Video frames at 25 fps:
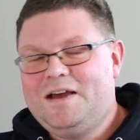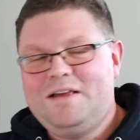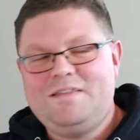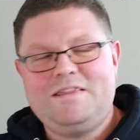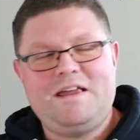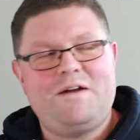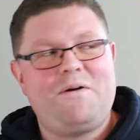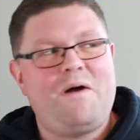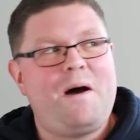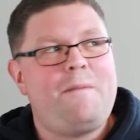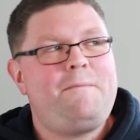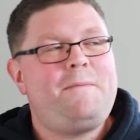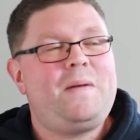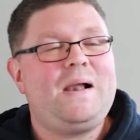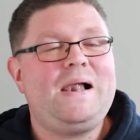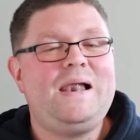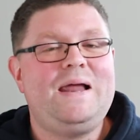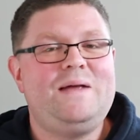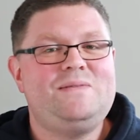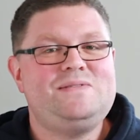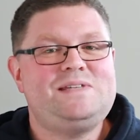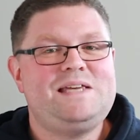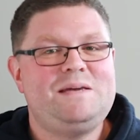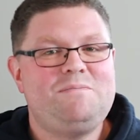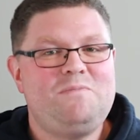There are
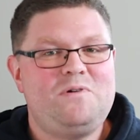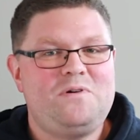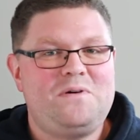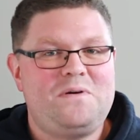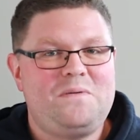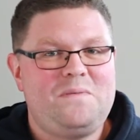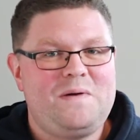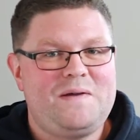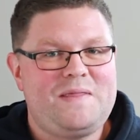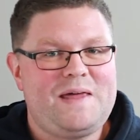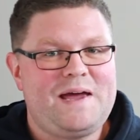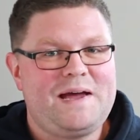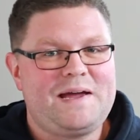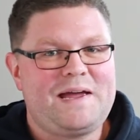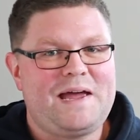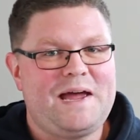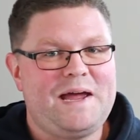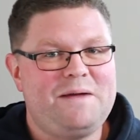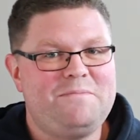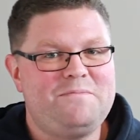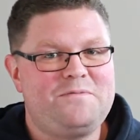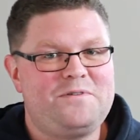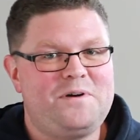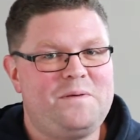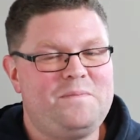plenty more where that
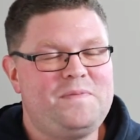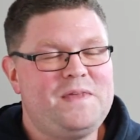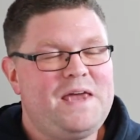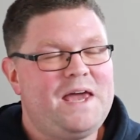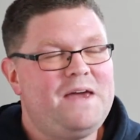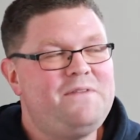came from.